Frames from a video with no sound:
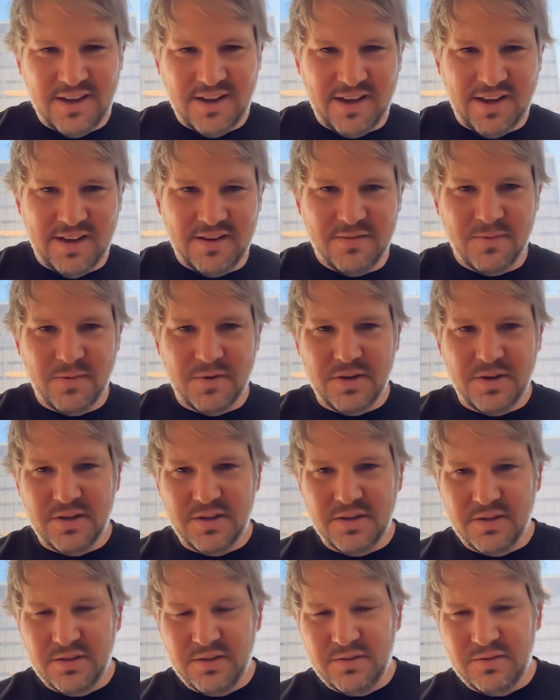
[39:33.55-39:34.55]
and
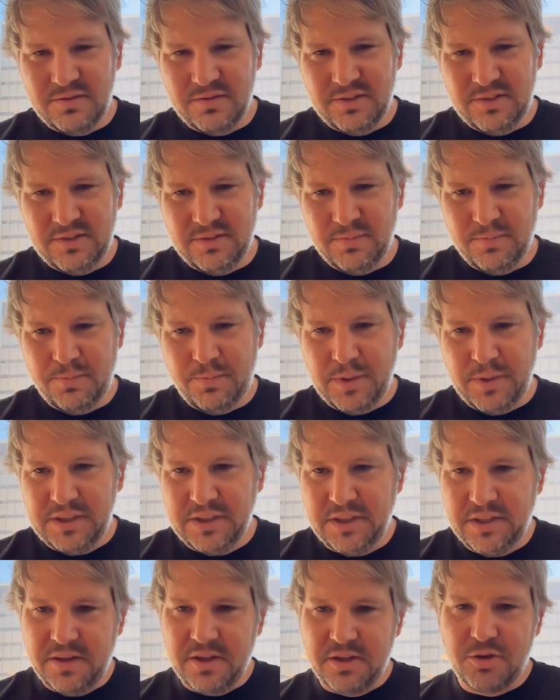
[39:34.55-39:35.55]
we're
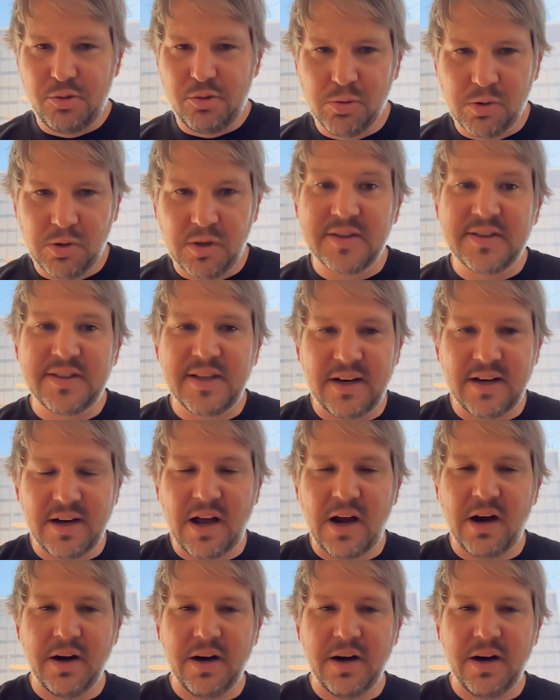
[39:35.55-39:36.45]
building the tools that